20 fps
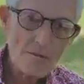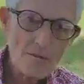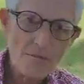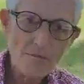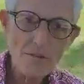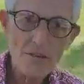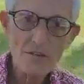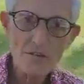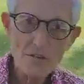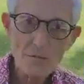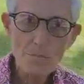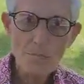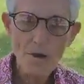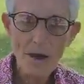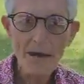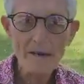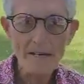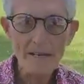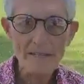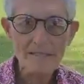the finished
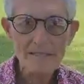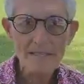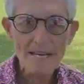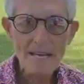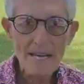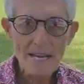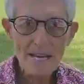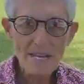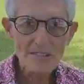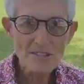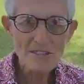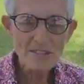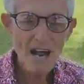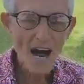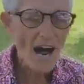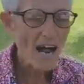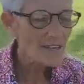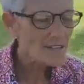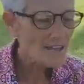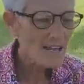product. It's
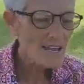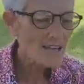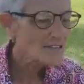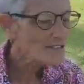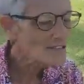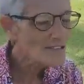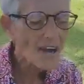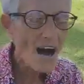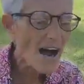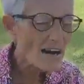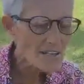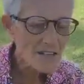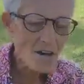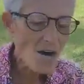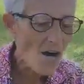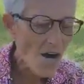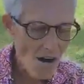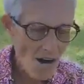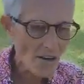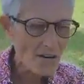not at
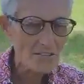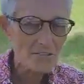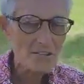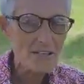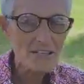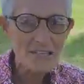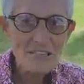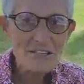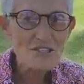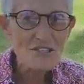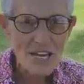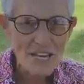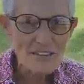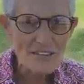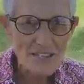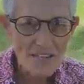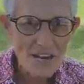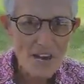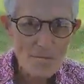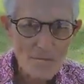all the leachate
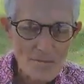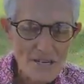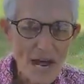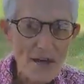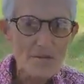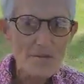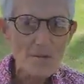that comes out